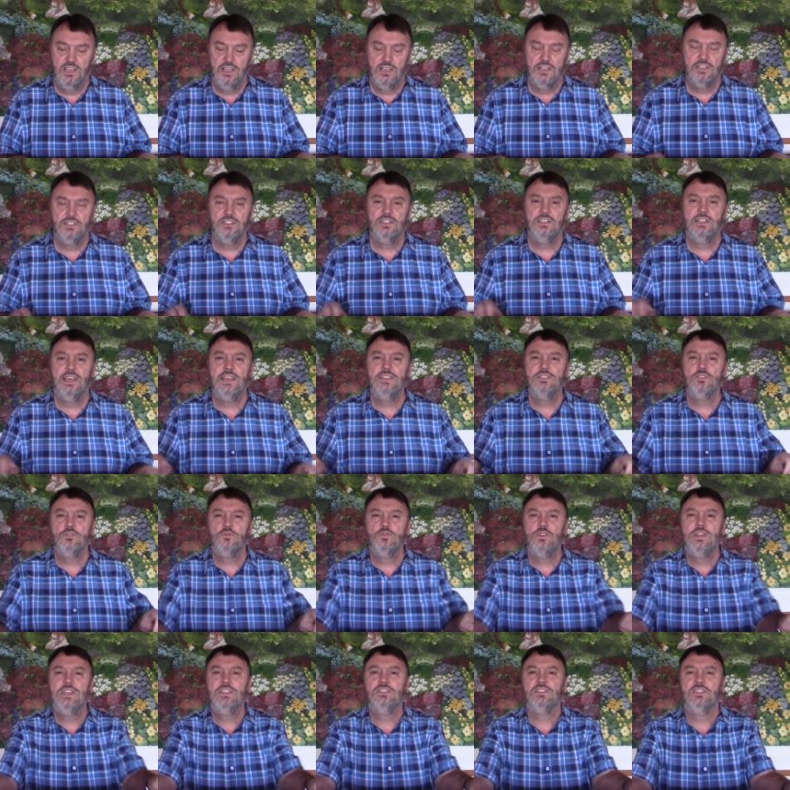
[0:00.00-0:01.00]
See, there's a
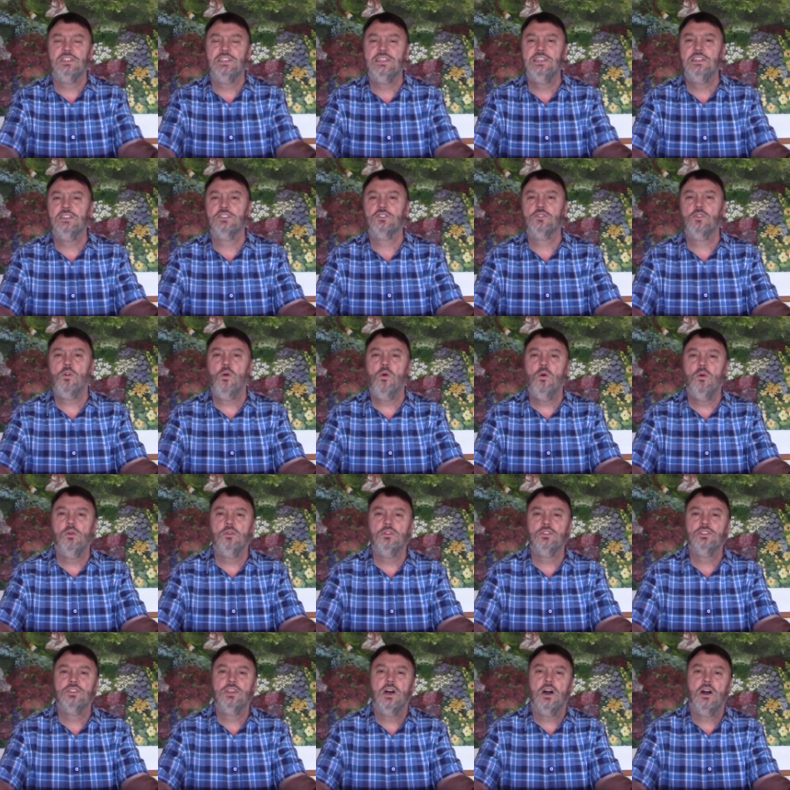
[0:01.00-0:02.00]
reason he is
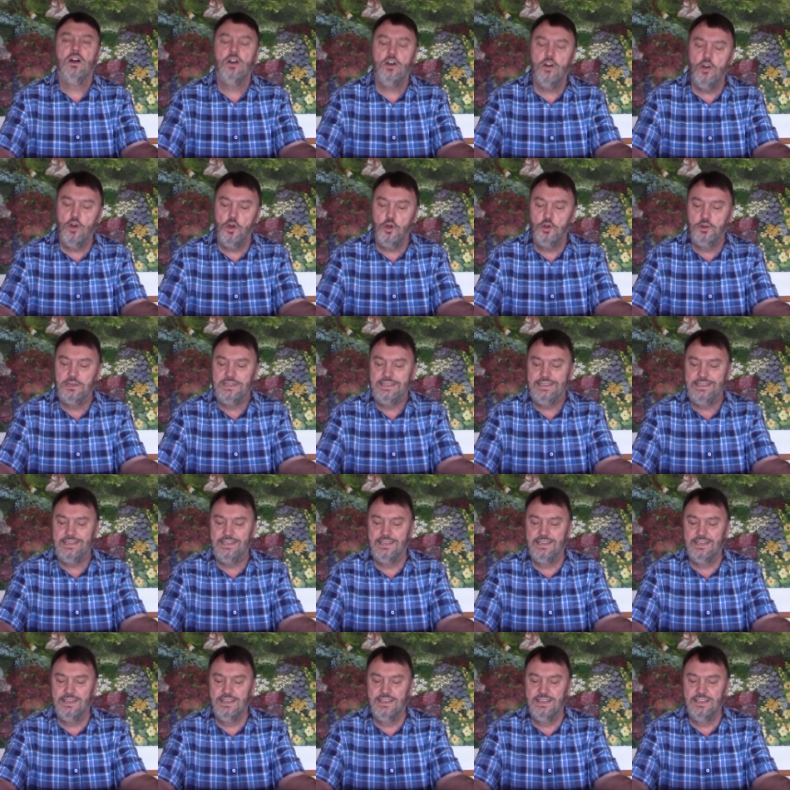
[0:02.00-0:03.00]
called the
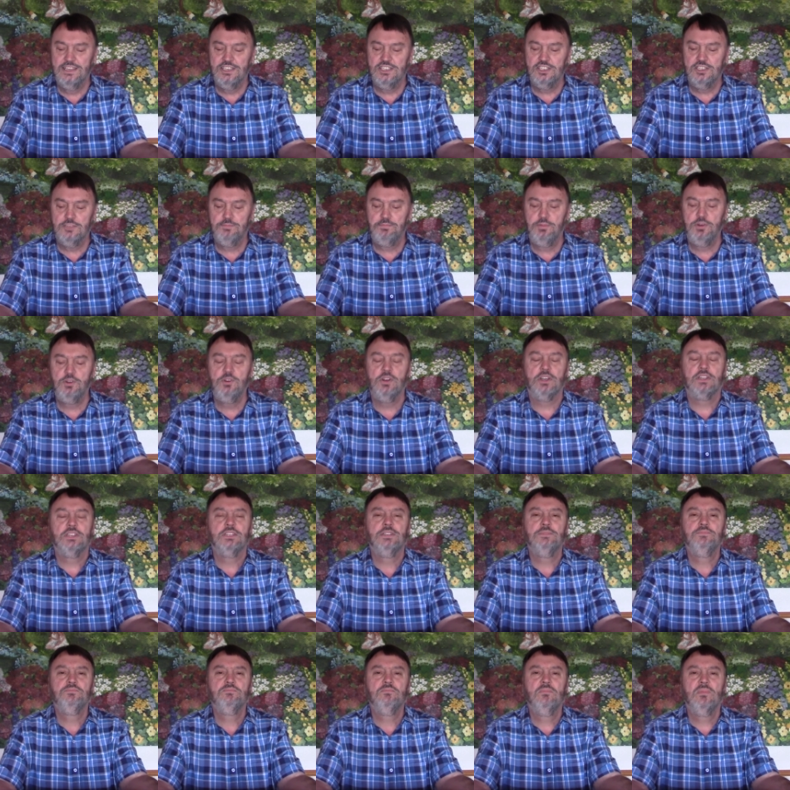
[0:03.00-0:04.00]
Holy Spirit.
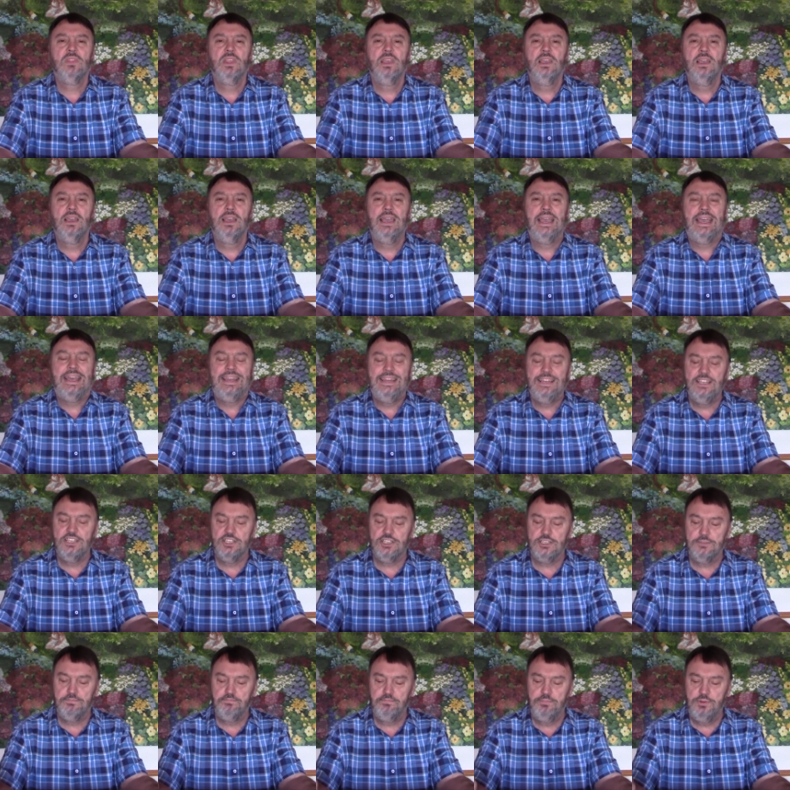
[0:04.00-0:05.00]
Any
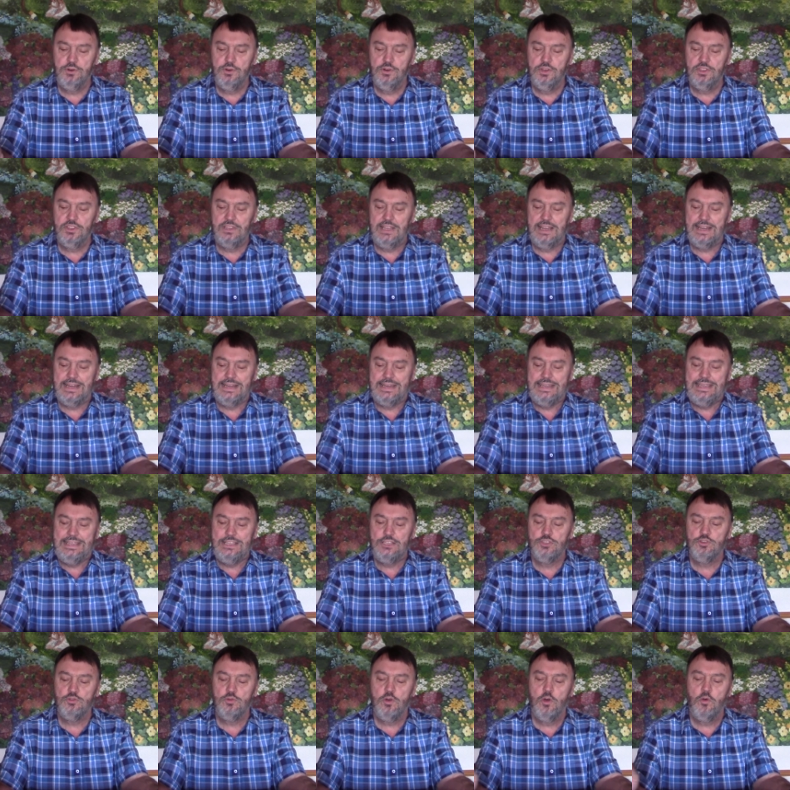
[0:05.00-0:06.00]
spirit that
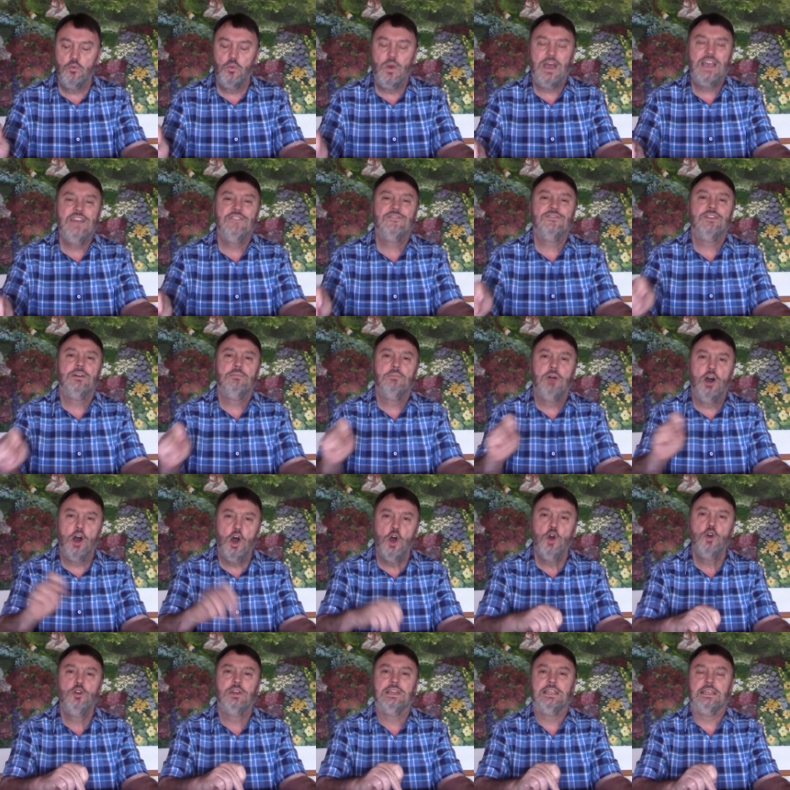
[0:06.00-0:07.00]
leads you away from
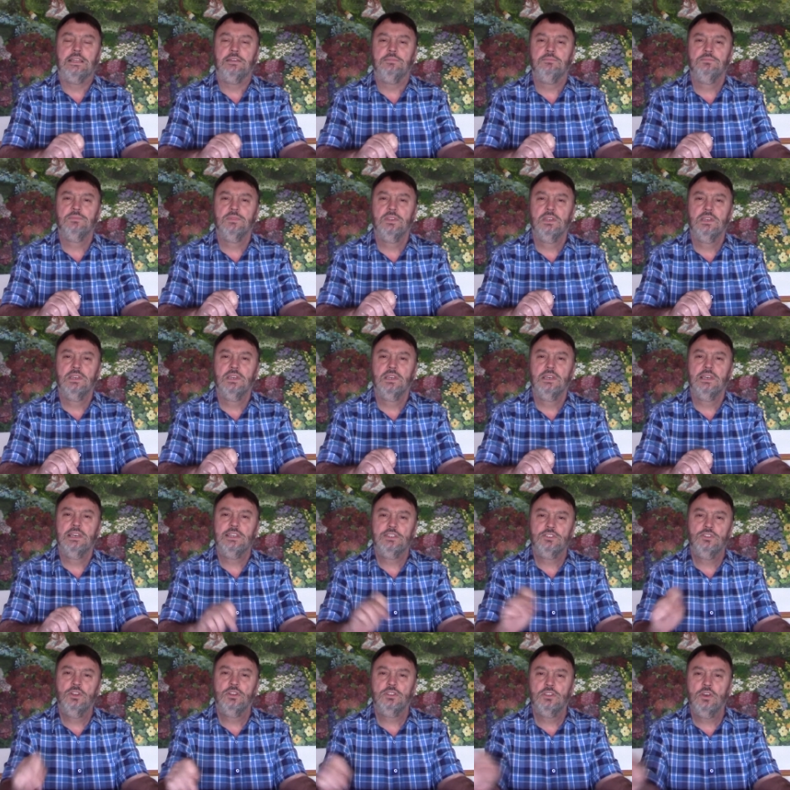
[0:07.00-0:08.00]
holy,
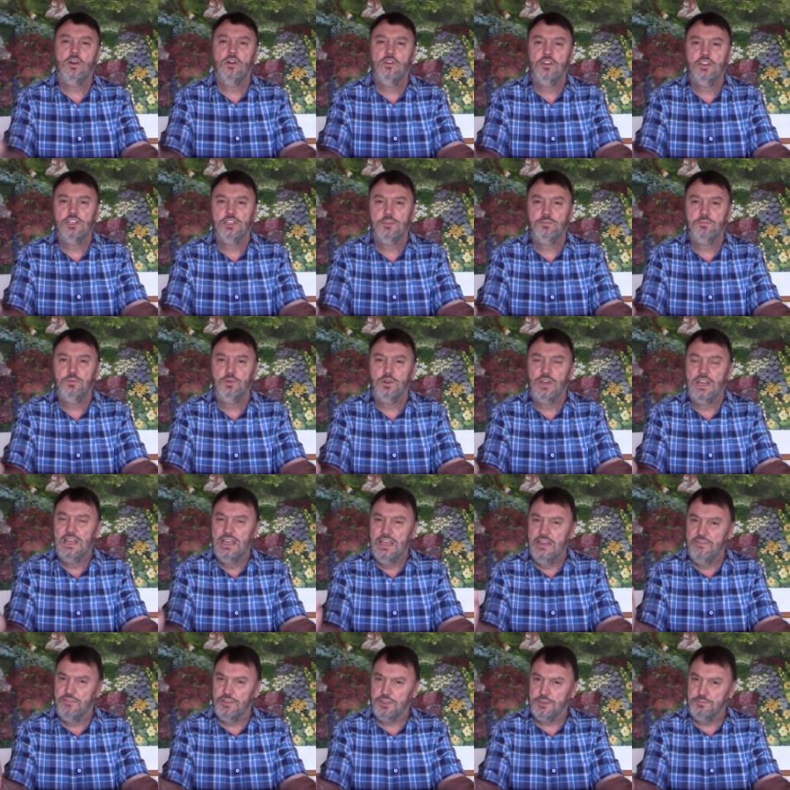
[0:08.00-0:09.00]
is not the Holy Spirit.
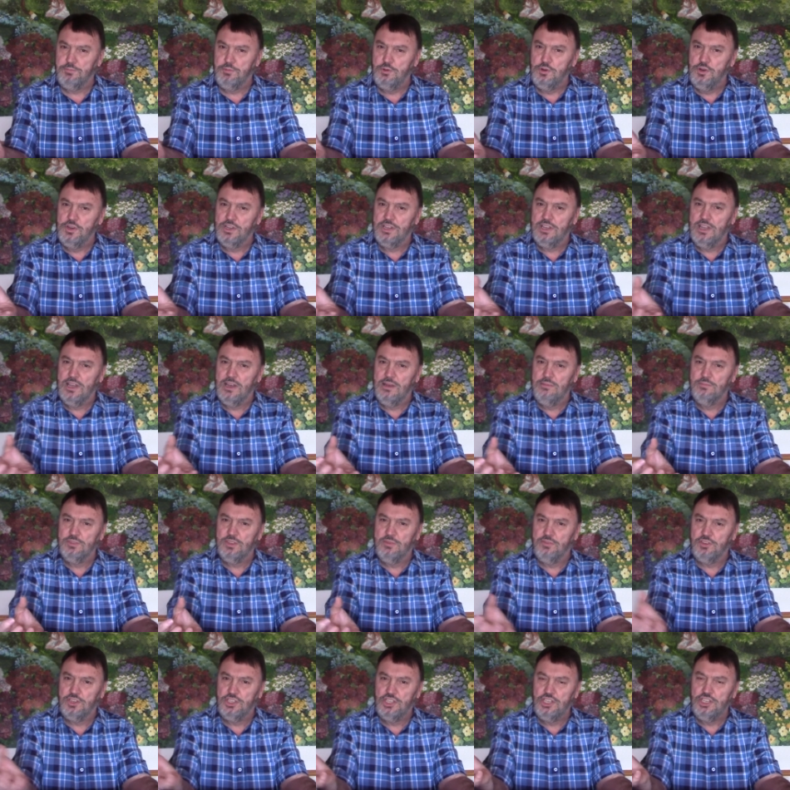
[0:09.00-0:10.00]
If a Spirit comes,
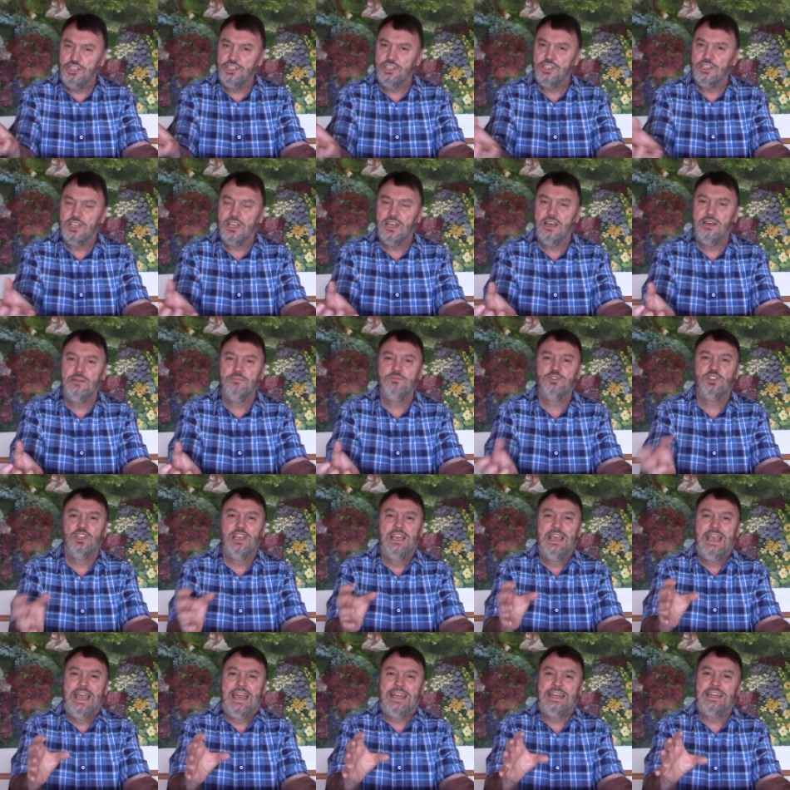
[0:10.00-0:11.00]
if a teaching comes,
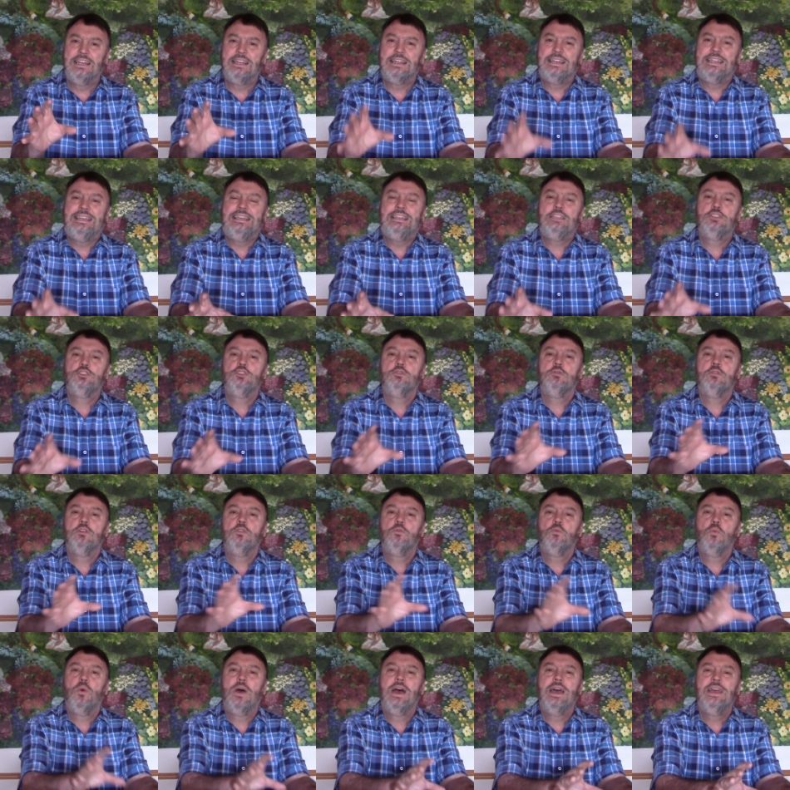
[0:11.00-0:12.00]
and it leads you
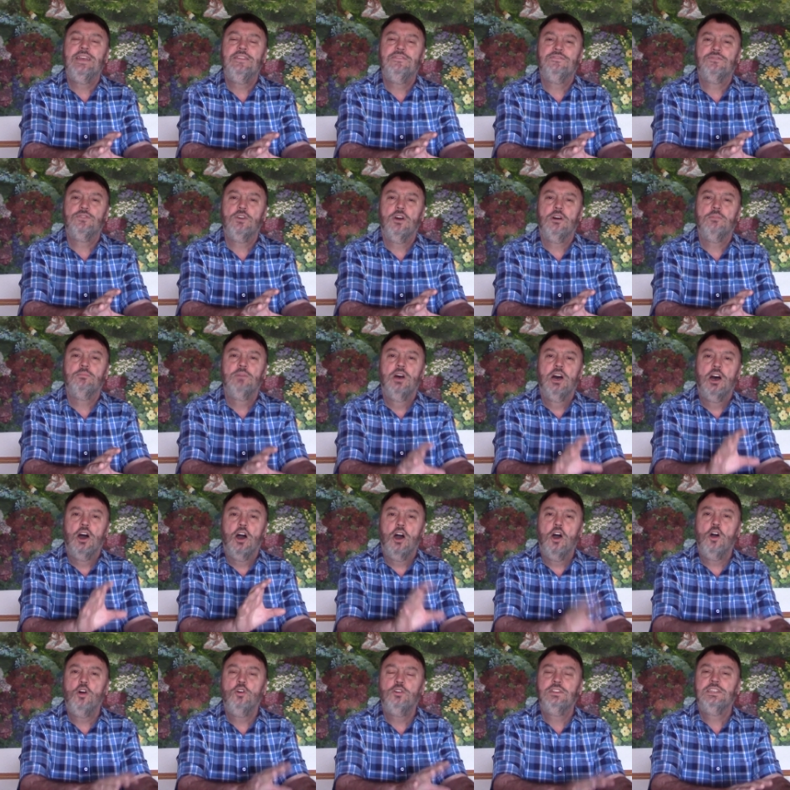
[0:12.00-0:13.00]
away from
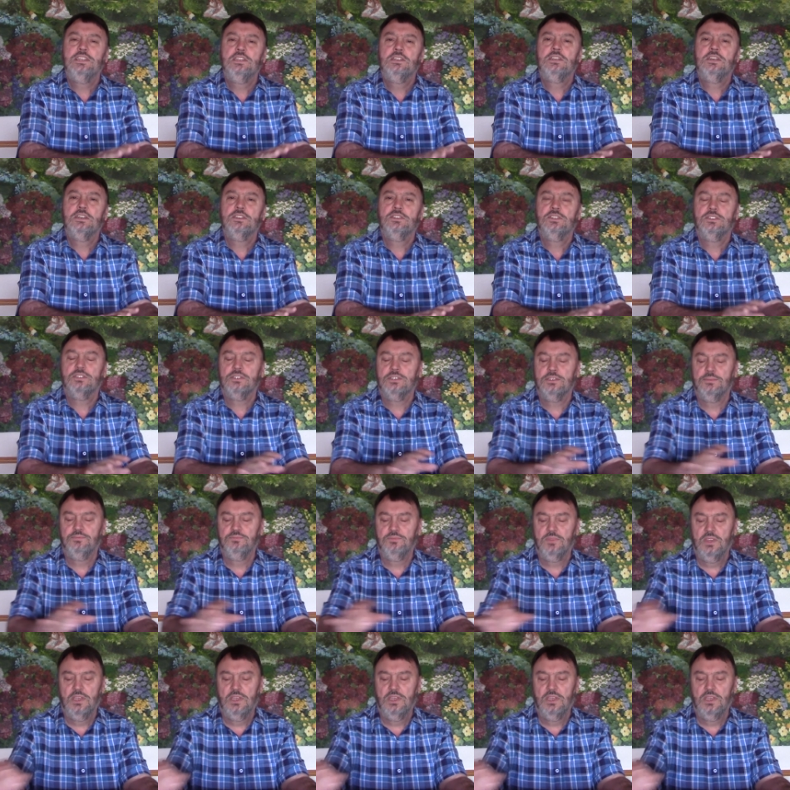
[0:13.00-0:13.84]
holiness,